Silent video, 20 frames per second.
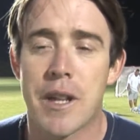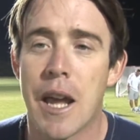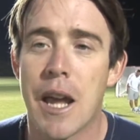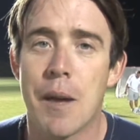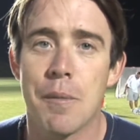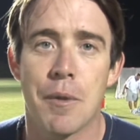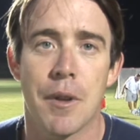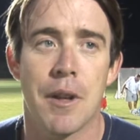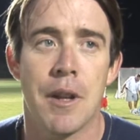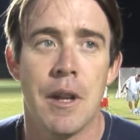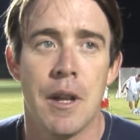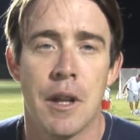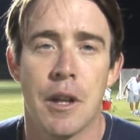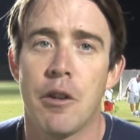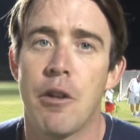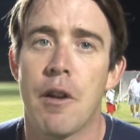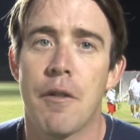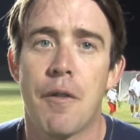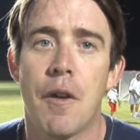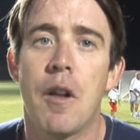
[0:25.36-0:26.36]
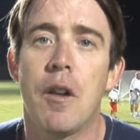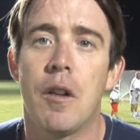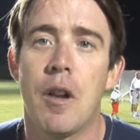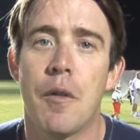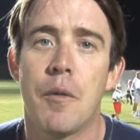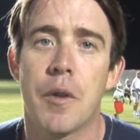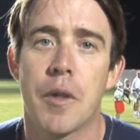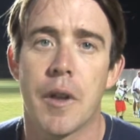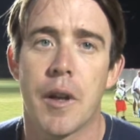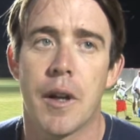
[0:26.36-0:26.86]
games, and, you know, I fell in
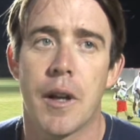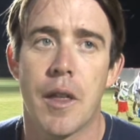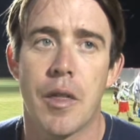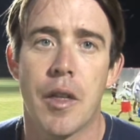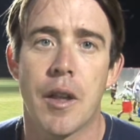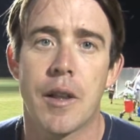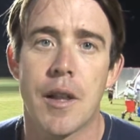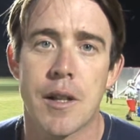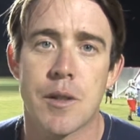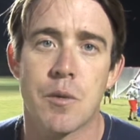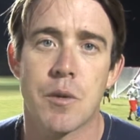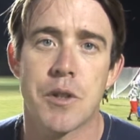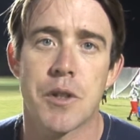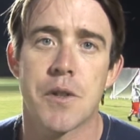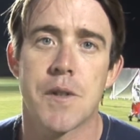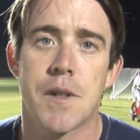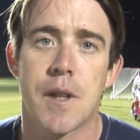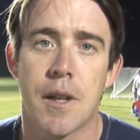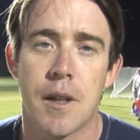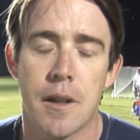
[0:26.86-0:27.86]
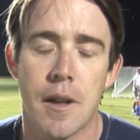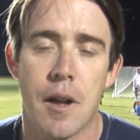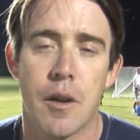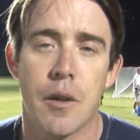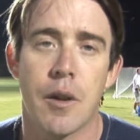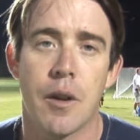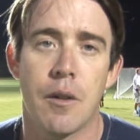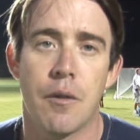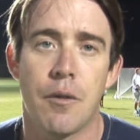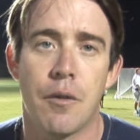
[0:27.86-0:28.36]
love with it. And I think that's what you're seeing
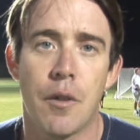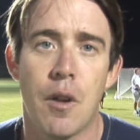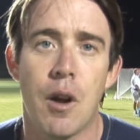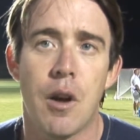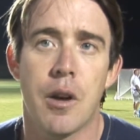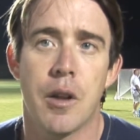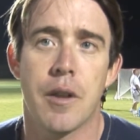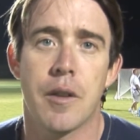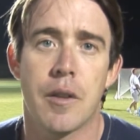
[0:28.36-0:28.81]
down here in Florida,